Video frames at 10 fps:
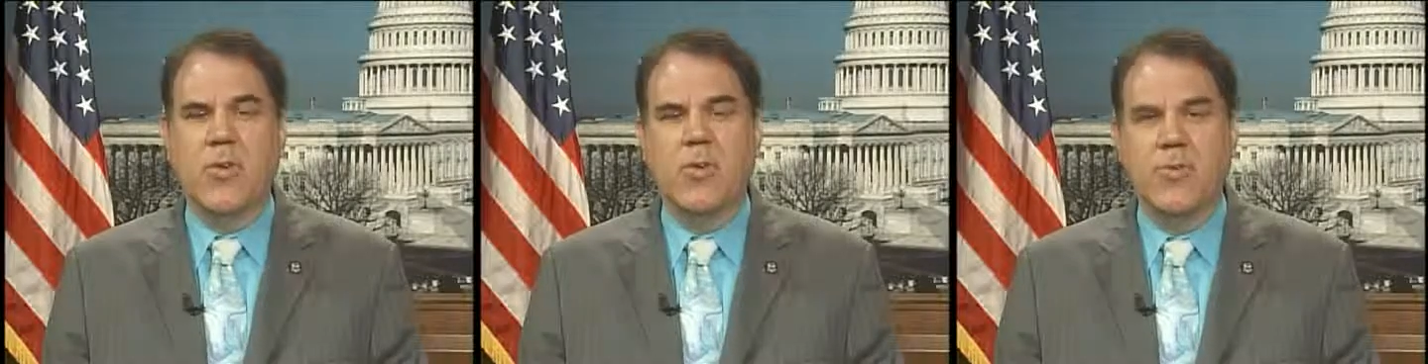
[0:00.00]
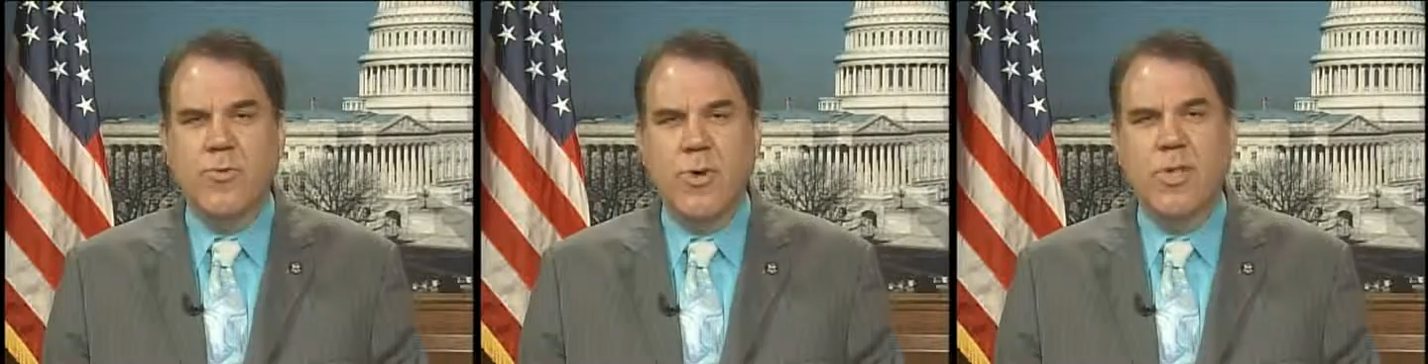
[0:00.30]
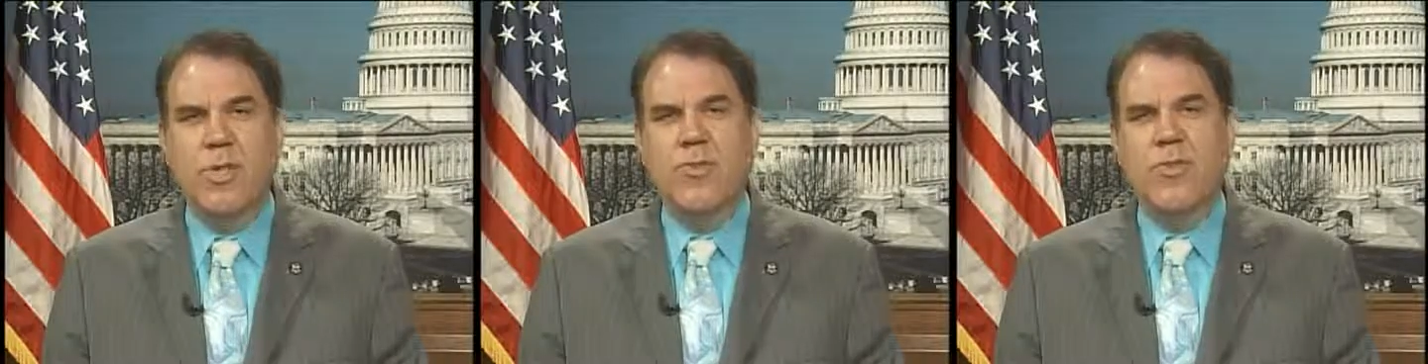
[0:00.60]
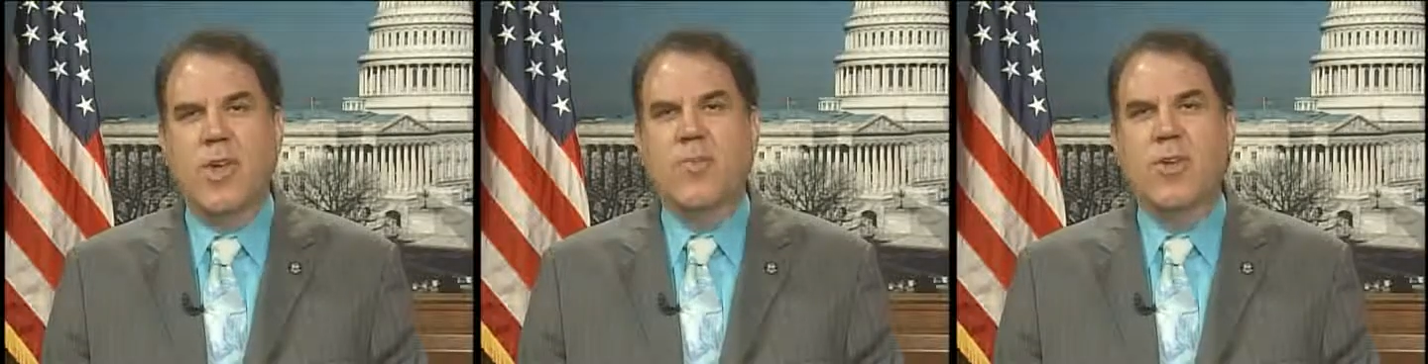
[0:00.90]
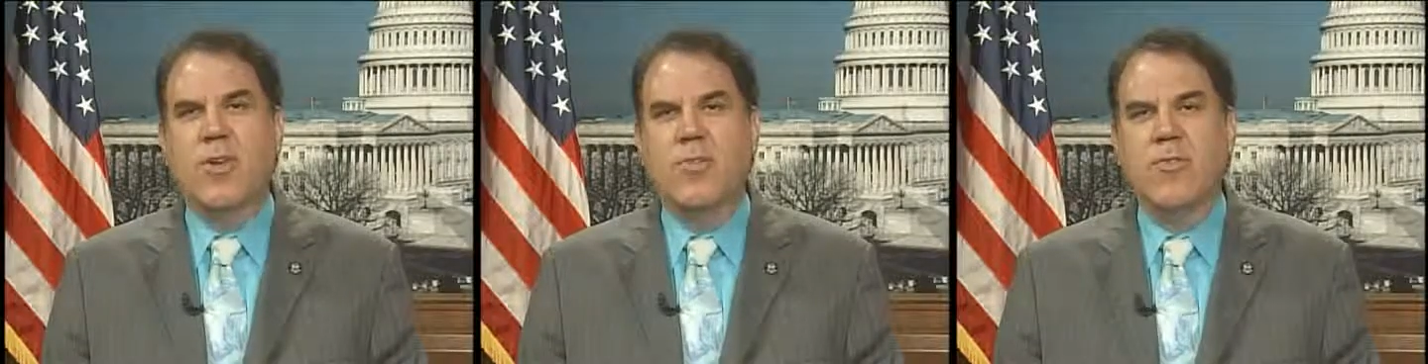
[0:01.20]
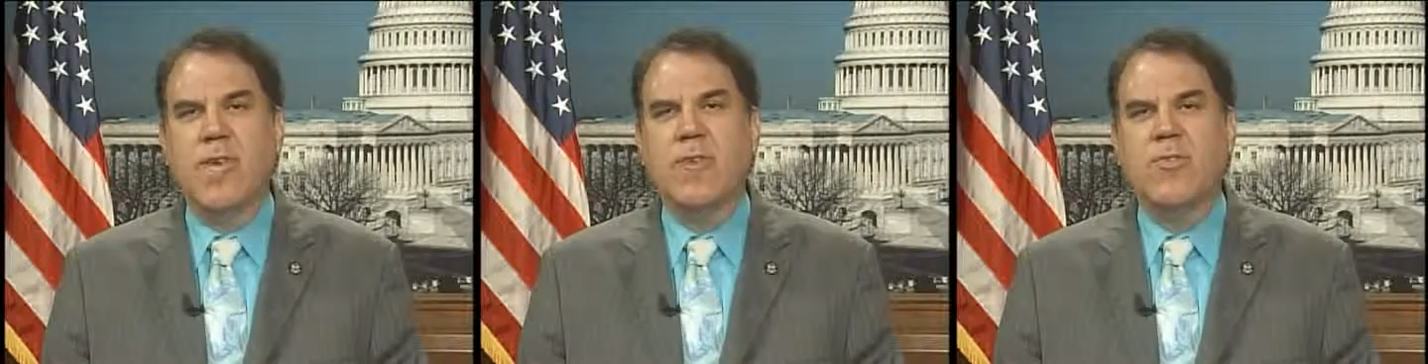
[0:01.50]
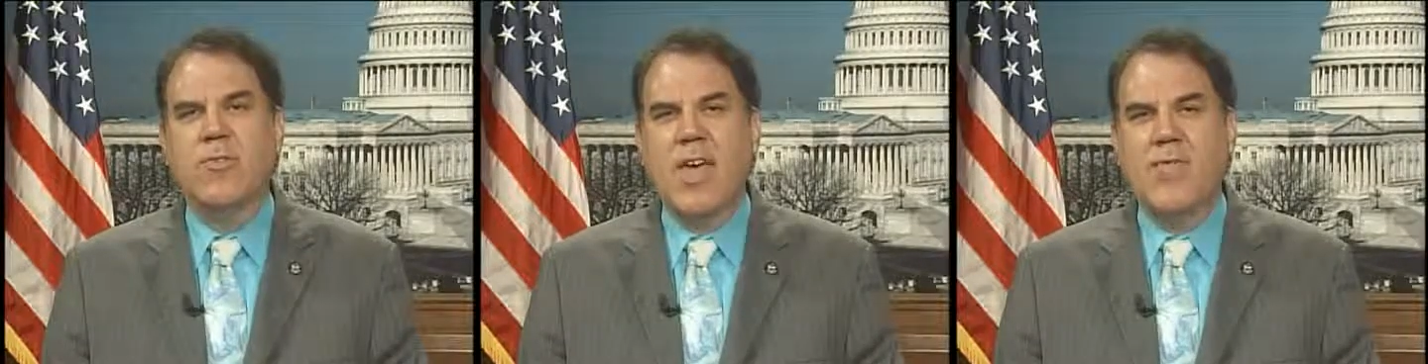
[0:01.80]
was foreclosed on because of a
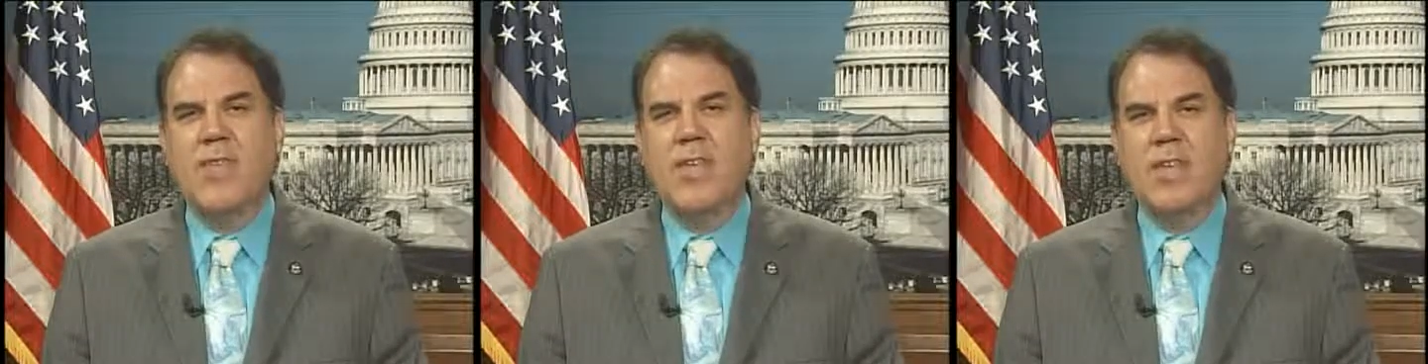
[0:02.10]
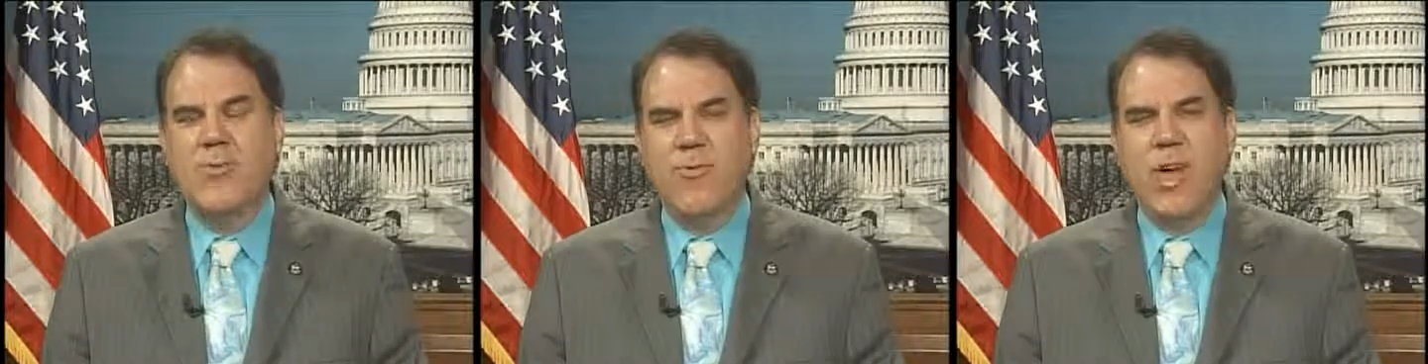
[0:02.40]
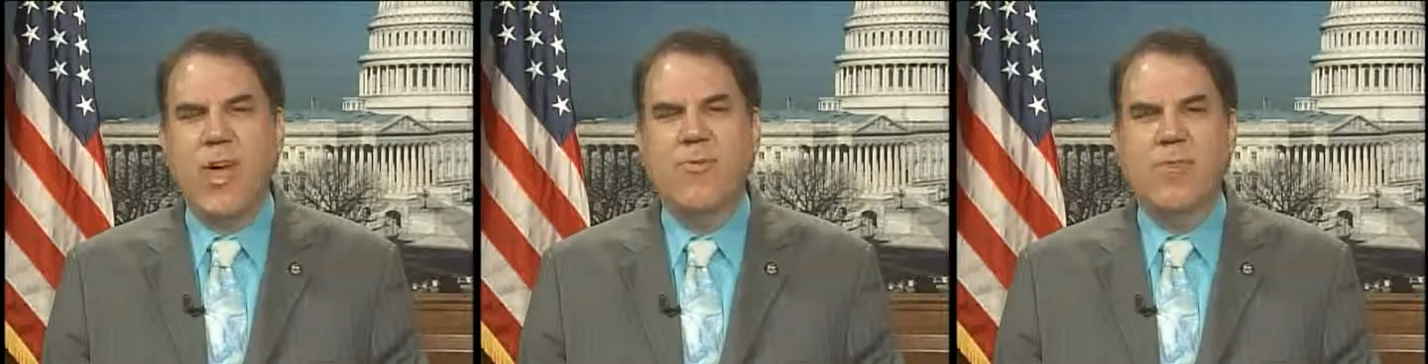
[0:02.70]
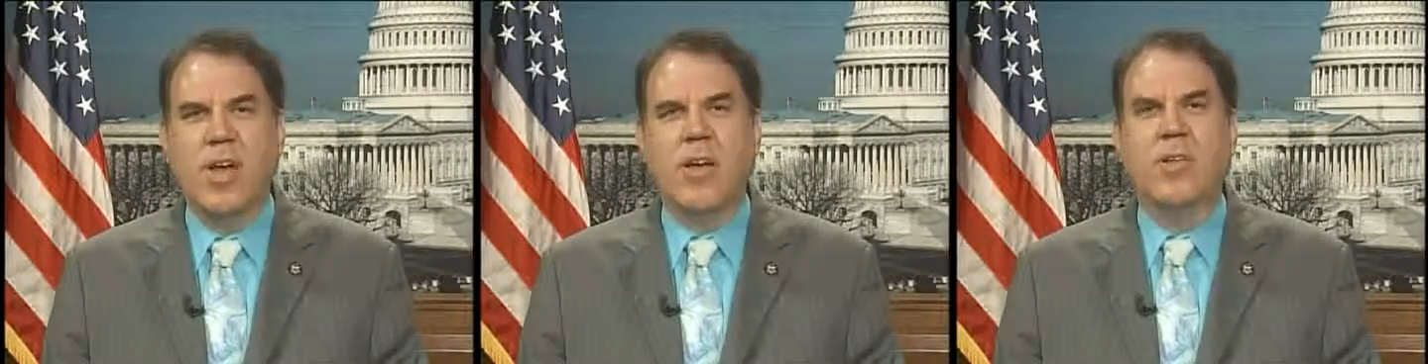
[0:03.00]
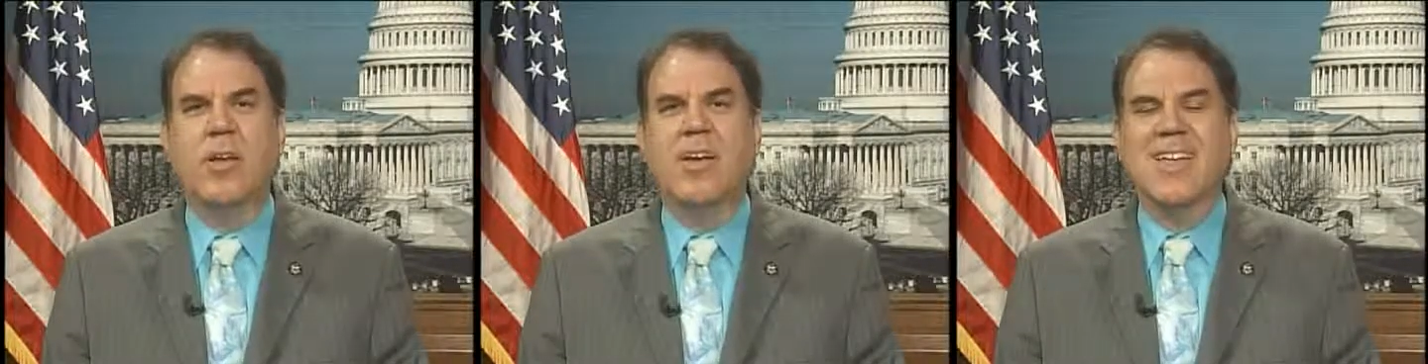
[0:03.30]
$75